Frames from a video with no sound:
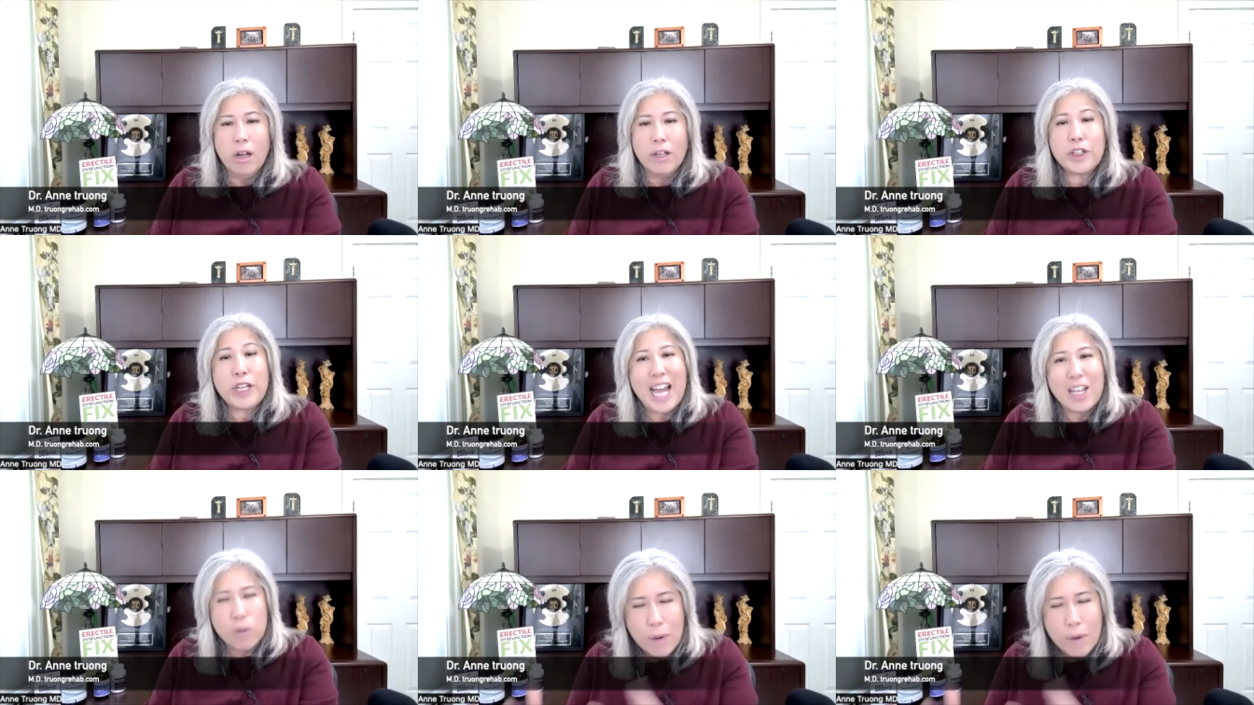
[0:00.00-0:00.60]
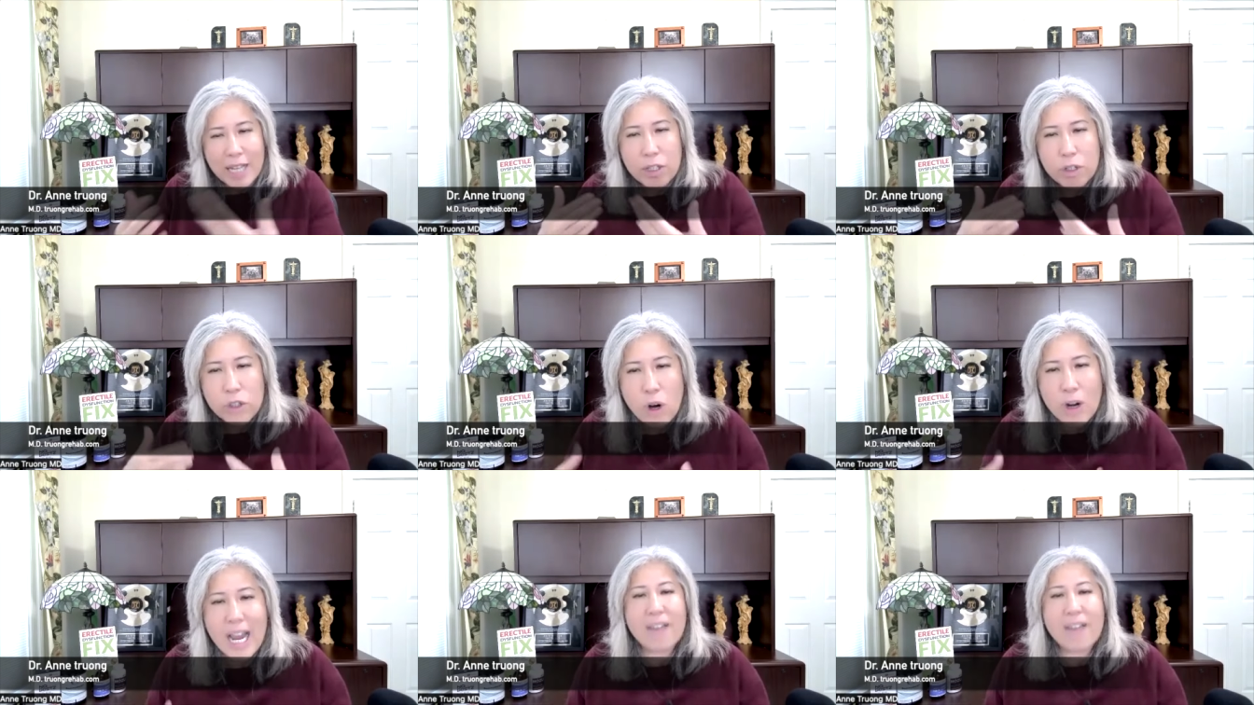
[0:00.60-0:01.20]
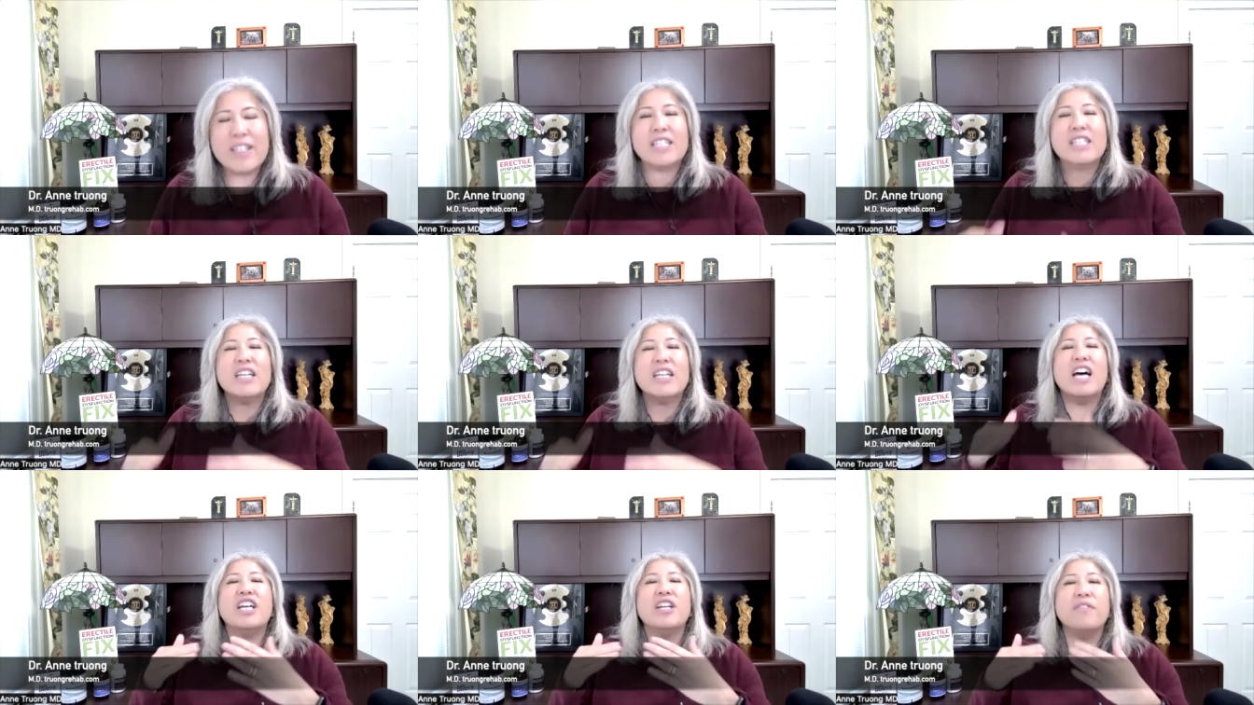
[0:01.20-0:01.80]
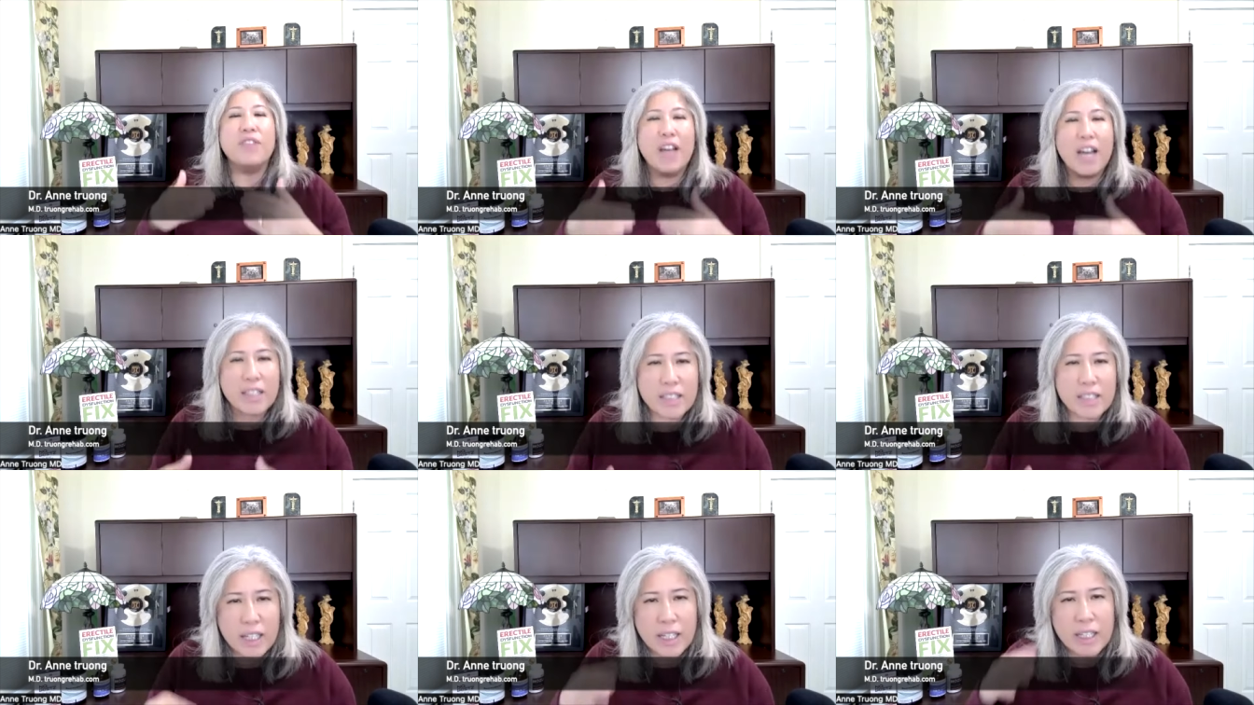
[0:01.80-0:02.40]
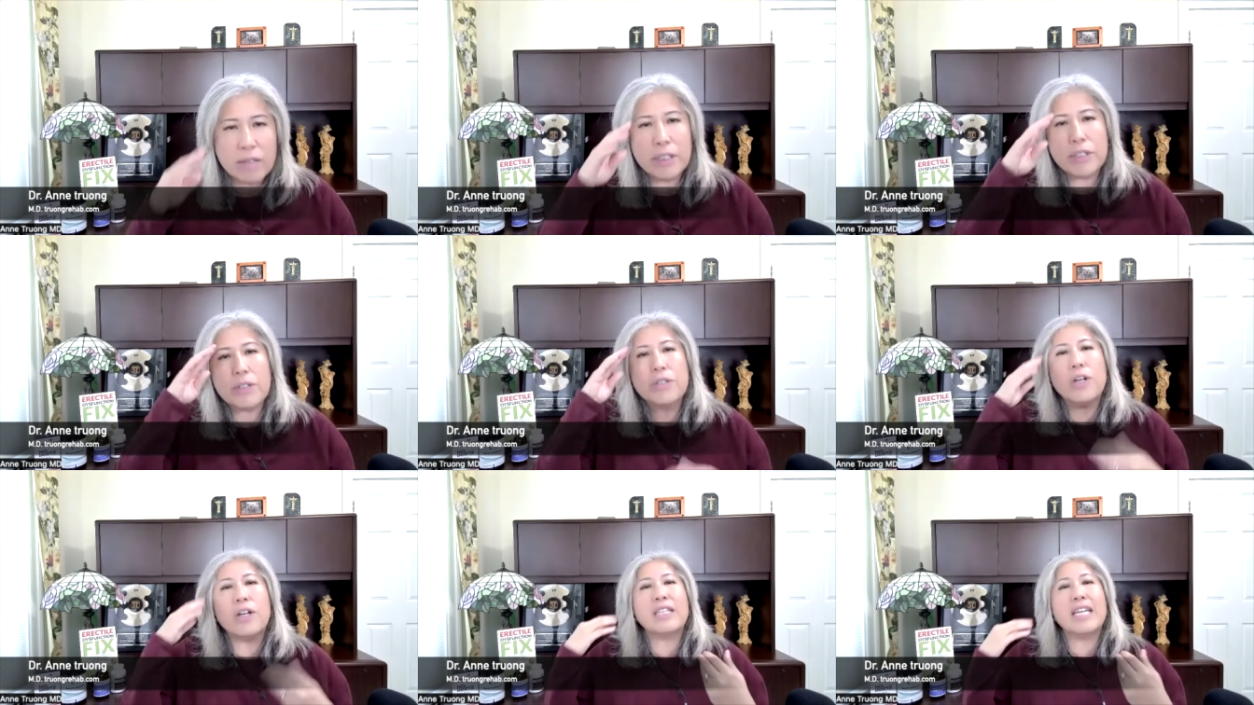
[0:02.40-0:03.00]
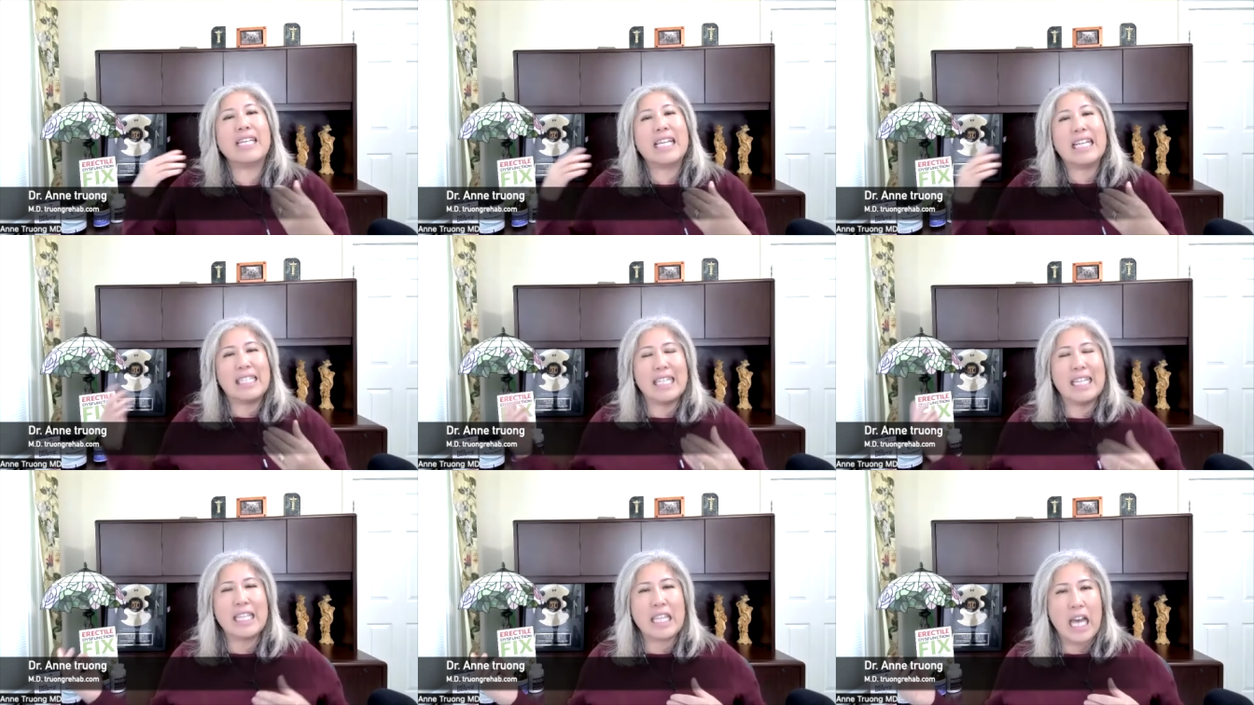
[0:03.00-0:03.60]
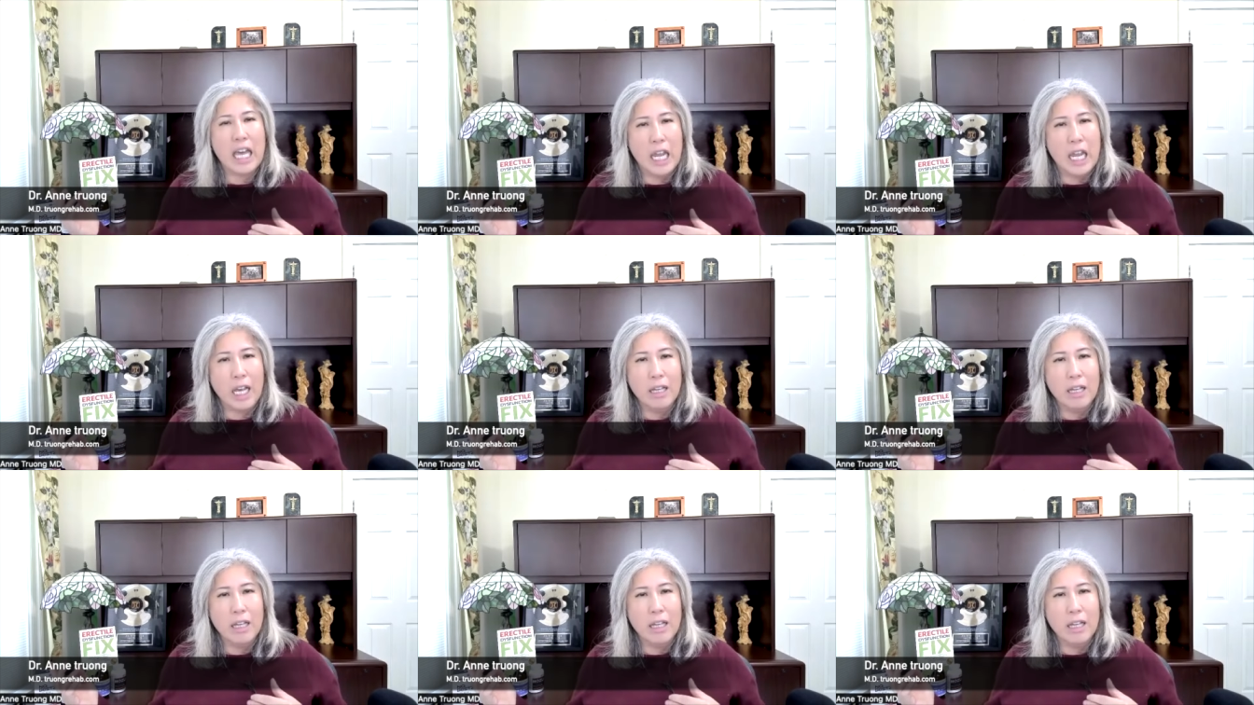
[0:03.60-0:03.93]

So that's why you start having side effects when you start taking synthetic.